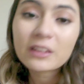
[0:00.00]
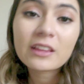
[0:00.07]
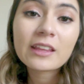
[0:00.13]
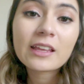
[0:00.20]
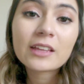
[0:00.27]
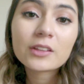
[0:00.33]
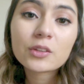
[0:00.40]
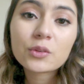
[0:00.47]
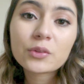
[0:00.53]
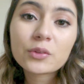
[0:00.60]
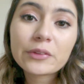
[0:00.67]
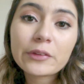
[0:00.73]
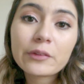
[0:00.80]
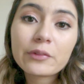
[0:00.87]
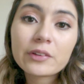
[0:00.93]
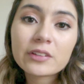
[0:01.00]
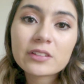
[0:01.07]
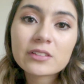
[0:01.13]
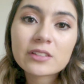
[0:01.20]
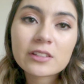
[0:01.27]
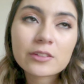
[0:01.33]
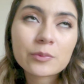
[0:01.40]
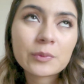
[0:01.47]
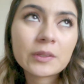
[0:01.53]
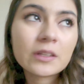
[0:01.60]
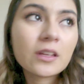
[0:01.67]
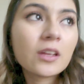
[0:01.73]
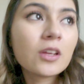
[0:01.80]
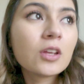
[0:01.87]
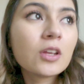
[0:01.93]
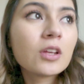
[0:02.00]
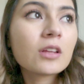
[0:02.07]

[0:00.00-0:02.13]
But then again, this was the first assessment.